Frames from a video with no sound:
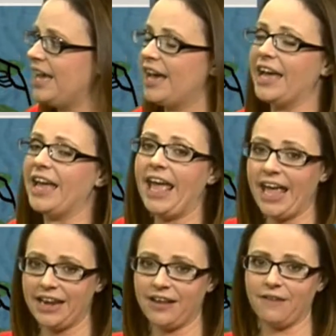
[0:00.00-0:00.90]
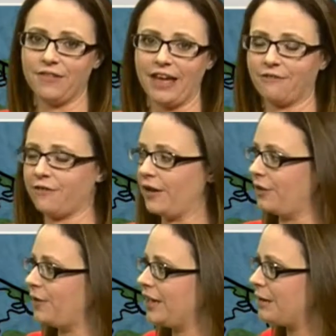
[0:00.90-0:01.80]
ahead of that front.
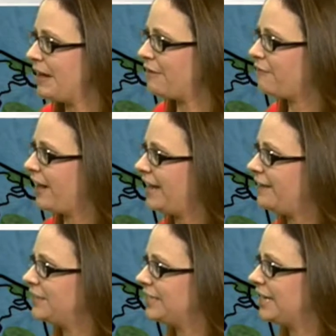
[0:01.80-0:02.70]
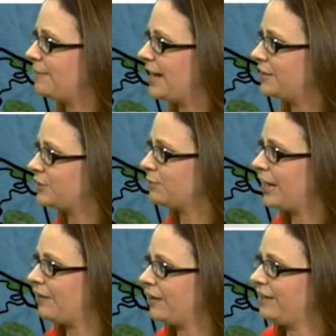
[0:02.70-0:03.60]
They're running about 5 to 10 miles per
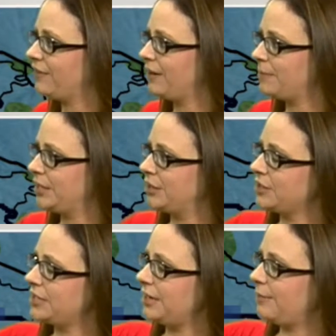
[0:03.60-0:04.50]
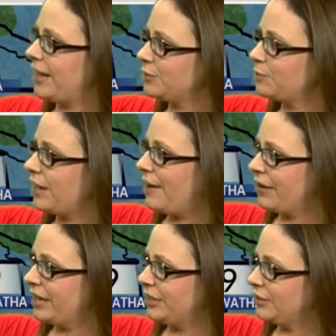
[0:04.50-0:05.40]
hour, even up to 13 miles per
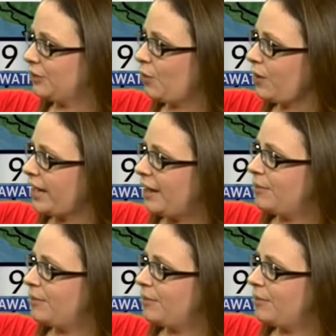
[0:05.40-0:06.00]
hour in Concordia.